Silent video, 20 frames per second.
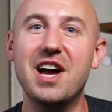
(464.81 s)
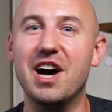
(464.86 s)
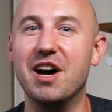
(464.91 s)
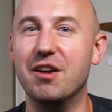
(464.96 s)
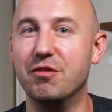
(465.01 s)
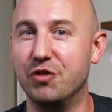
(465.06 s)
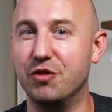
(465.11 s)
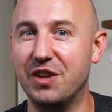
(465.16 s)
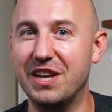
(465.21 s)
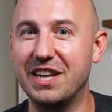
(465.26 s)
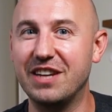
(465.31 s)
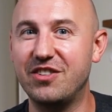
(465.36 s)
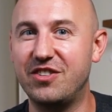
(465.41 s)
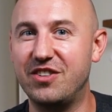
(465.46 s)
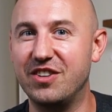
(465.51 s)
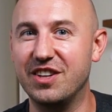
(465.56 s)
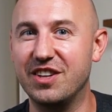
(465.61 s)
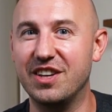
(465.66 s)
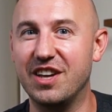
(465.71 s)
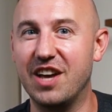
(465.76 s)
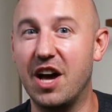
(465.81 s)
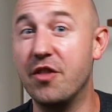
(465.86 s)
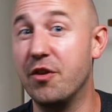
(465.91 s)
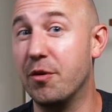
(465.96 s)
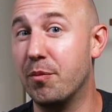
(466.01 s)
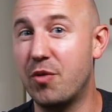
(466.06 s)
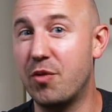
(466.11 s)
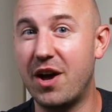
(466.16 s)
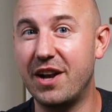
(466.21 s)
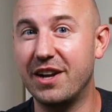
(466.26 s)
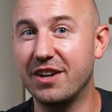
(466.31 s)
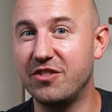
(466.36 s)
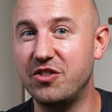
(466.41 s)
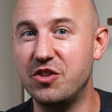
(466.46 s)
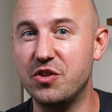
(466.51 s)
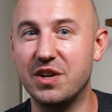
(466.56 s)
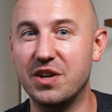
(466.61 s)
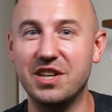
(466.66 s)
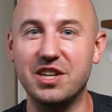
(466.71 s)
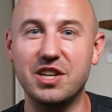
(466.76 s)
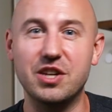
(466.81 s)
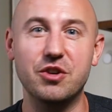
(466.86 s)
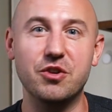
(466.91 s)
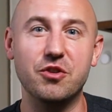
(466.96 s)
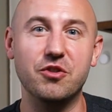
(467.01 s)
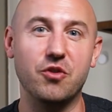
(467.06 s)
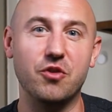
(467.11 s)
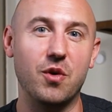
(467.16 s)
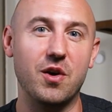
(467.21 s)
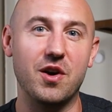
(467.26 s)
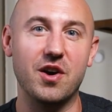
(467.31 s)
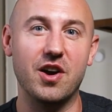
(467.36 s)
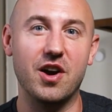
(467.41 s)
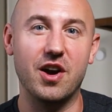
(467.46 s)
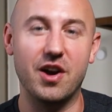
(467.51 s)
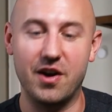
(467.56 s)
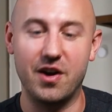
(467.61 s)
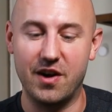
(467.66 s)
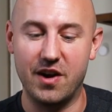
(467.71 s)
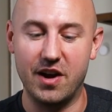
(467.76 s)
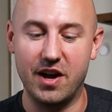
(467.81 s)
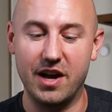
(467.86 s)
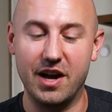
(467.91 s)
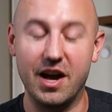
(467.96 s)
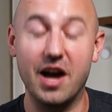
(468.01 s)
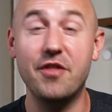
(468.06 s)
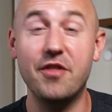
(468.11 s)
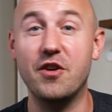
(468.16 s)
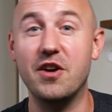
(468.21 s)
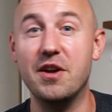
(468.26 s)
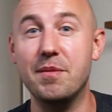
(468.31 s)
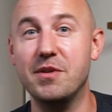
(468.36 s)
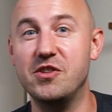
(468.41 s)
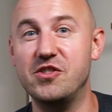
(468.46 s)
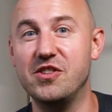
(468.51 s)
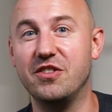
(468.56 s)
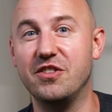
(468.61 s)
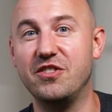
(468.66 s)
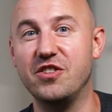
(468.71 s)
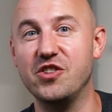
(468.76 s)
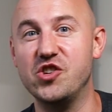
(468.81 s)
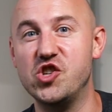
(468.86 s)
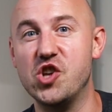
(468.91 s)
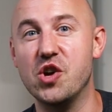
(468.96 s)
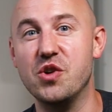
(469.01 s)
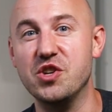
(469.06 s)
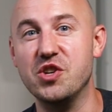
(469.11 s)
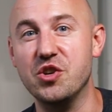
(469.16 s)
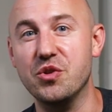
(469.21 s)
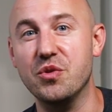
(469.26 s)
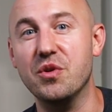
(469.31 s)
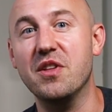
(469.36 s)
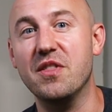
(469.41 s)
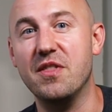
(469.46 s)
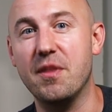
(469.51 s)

of links to other products you can use or other images to show you